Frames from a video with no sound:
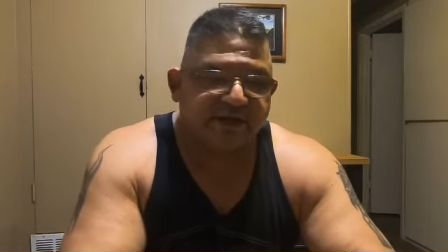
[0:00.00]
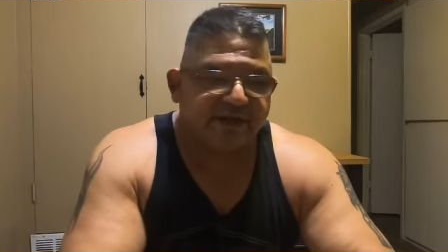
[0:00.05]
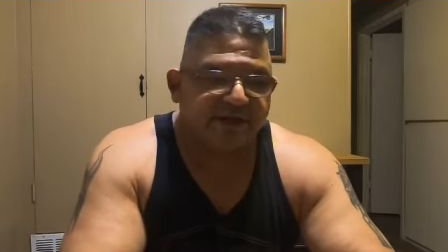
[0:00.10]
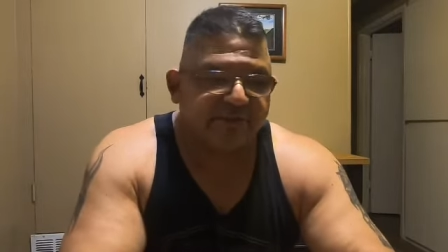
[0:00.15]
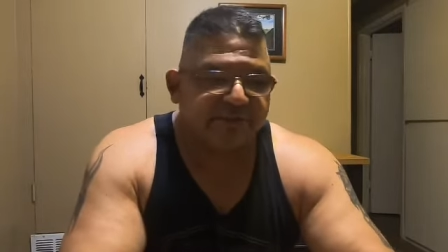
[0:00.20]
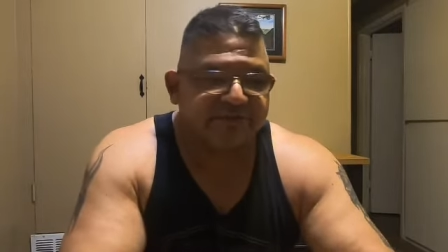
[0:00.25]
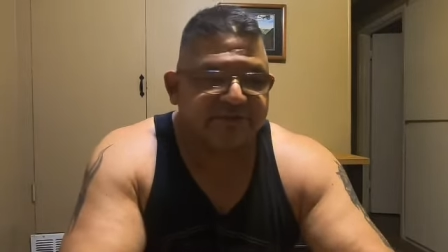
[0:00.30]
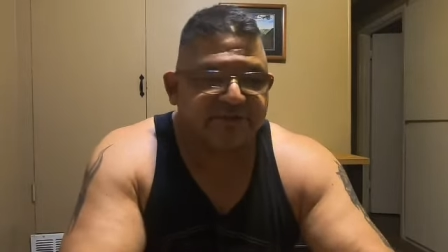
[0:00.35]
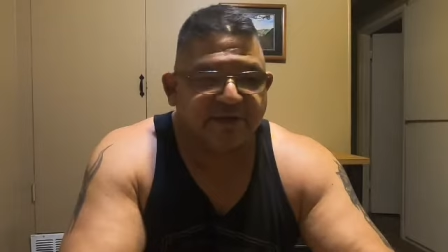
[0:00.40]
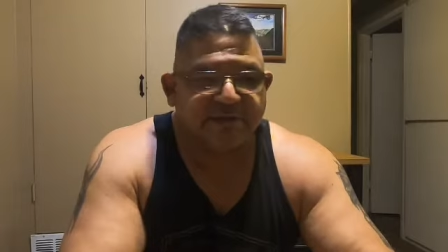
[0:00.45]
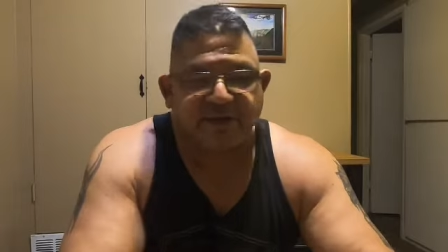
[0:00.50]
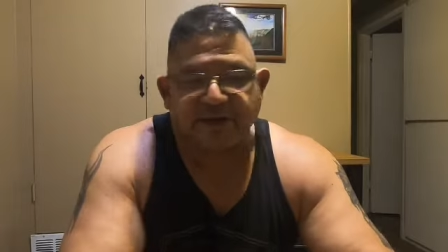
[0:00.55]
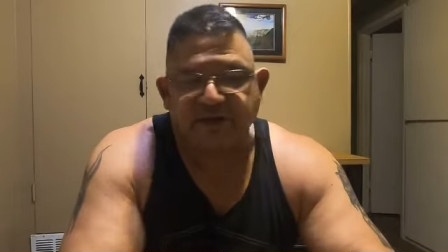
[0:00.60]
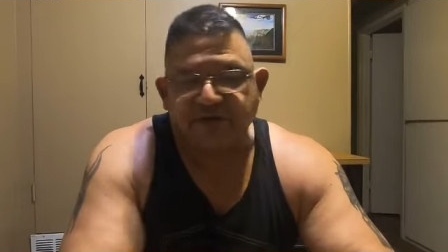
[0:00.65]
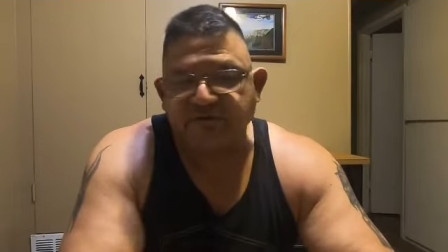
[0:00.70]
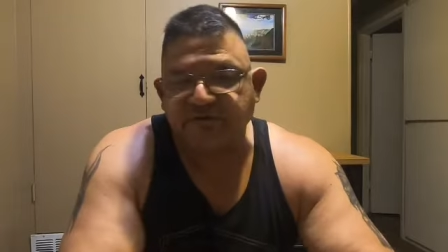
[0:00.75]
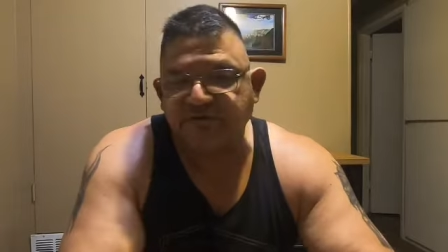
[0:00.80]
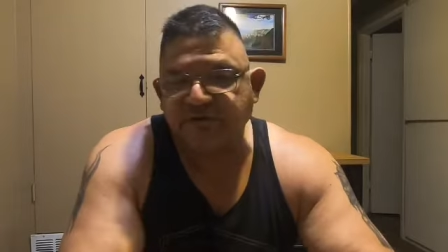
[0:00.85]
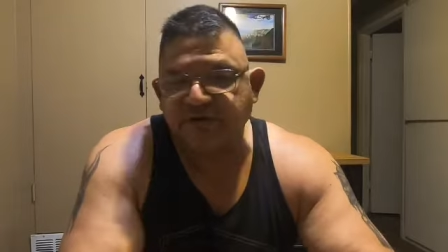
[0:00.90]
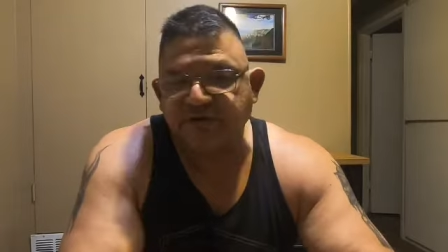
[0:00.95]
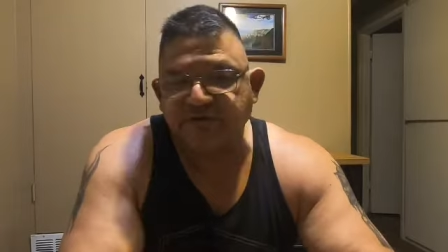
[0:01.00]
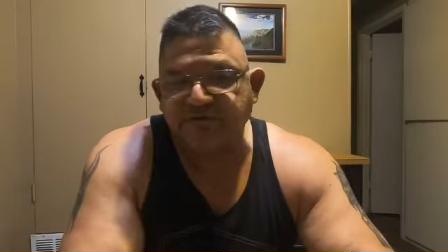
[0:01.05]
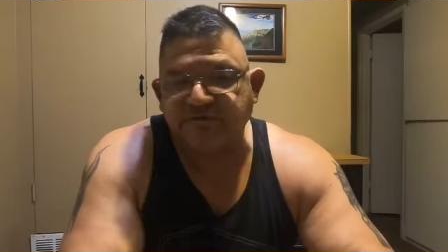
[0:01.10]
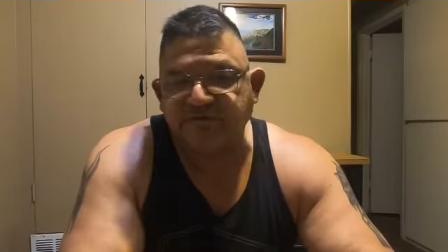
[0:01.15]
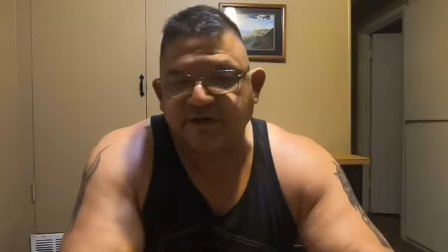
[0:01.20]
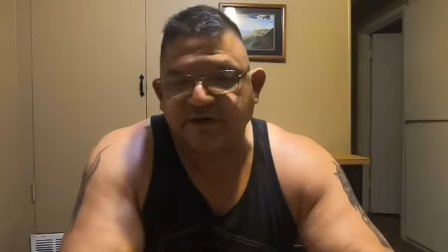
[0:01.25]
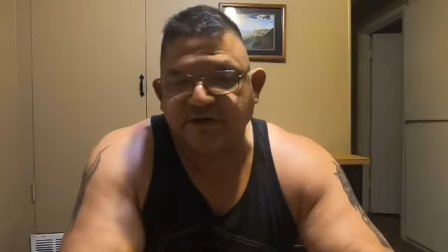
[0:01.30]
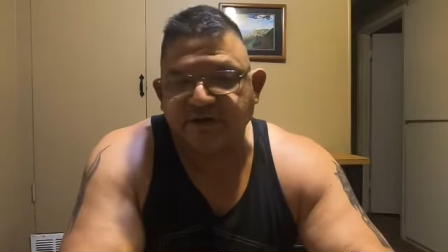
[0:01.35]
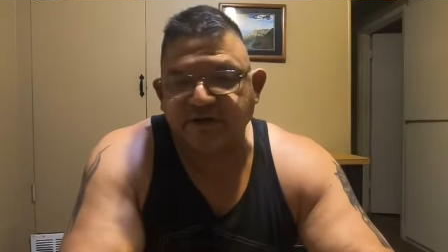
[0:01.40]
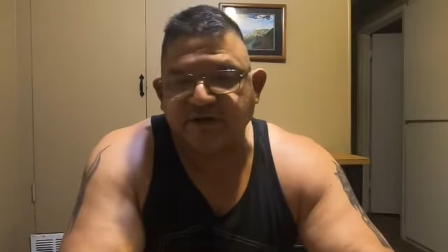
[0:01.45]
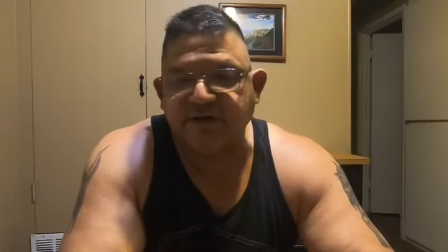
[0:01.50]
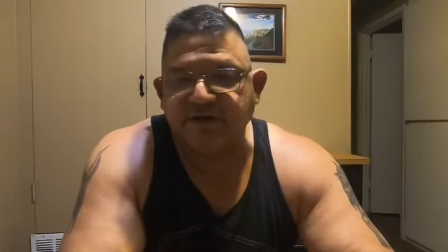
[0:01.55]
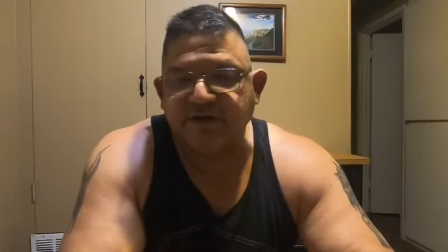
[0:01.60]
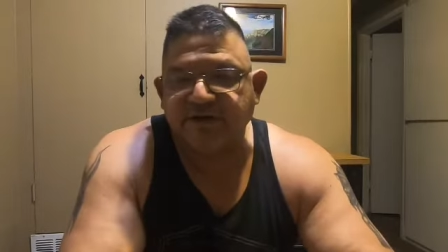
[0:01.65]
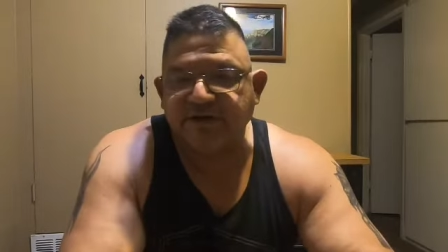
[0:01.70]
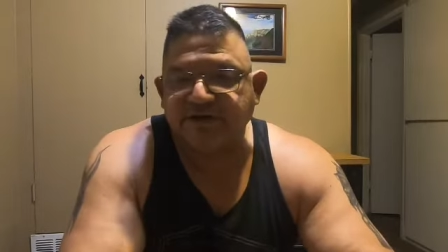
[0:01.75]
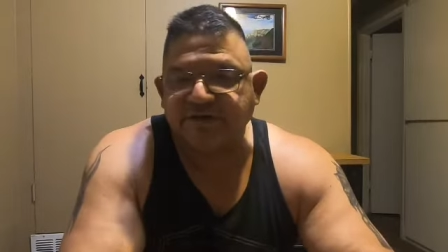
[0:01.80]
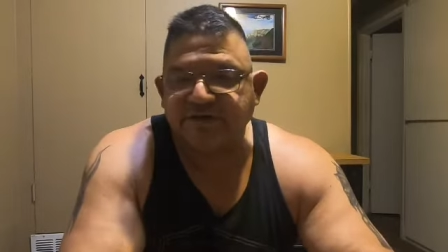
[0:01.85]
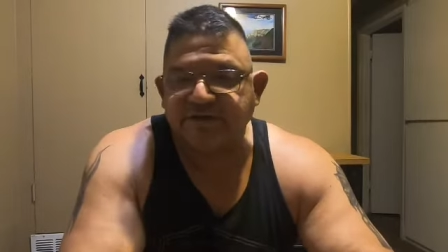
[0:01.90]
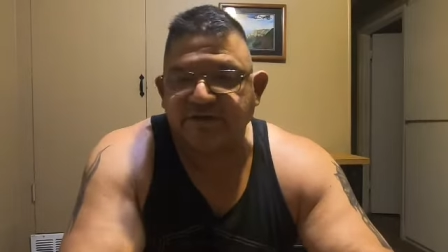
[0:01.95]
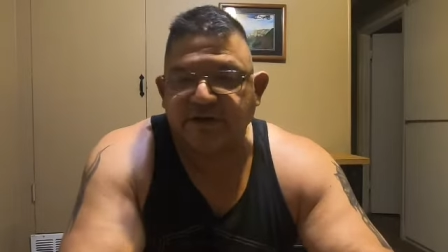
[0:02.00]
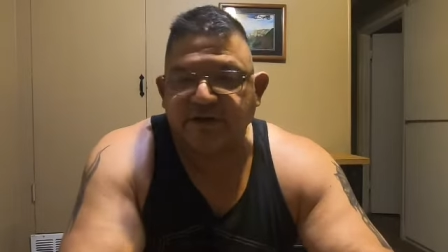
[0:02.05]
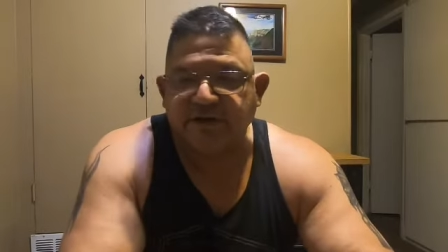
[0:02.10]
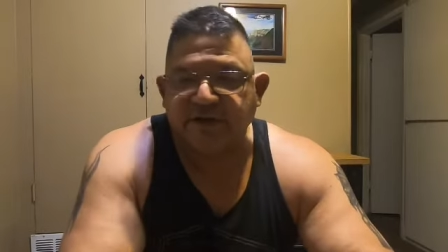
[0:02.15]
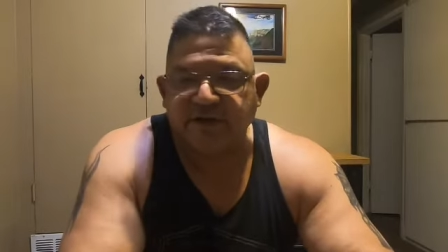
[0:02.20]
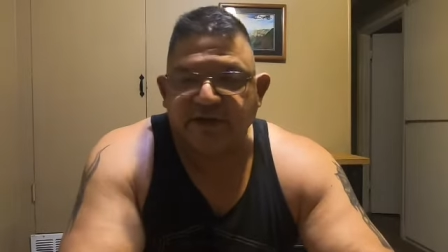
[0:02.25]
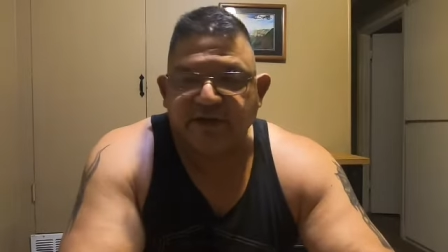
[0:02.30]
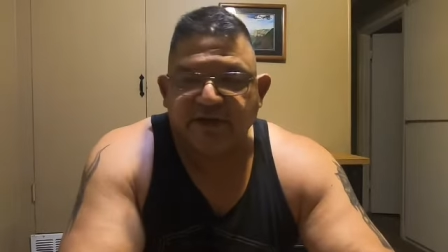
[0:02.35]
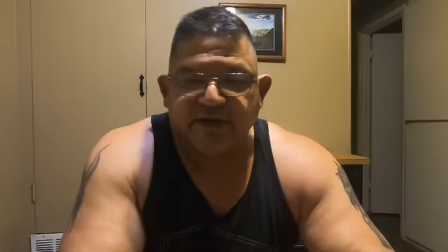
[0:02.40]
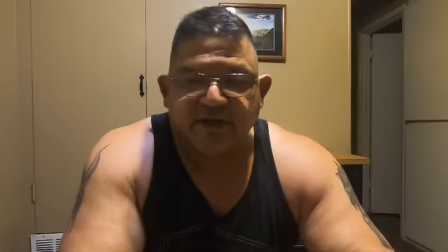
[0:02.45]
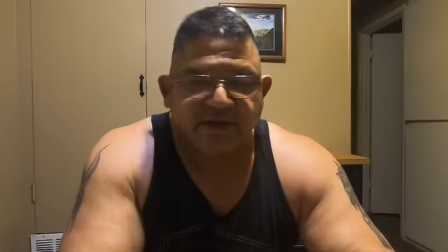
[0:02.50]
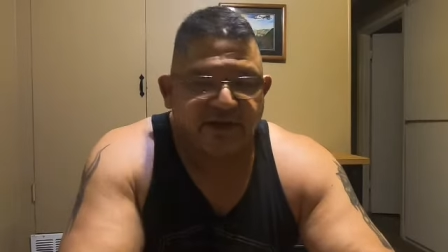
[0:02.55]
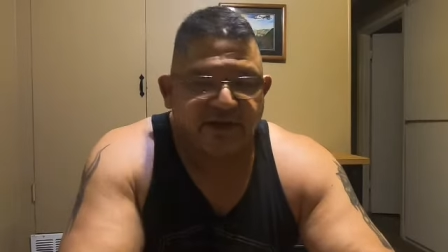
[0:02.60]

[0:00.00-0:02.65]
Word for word: And it was like Michael Vick who fought dogs, uh,